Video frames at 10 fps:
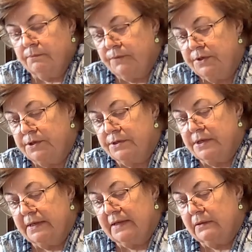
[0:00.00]
It didn't
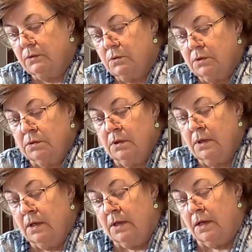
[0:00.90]
take that long.
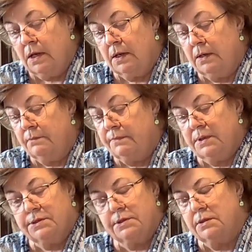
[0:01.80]

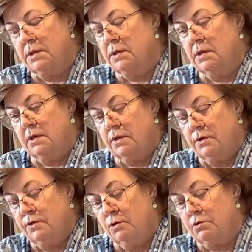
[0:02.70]
It's
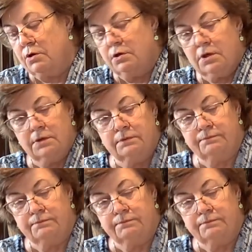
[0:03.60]
no cook.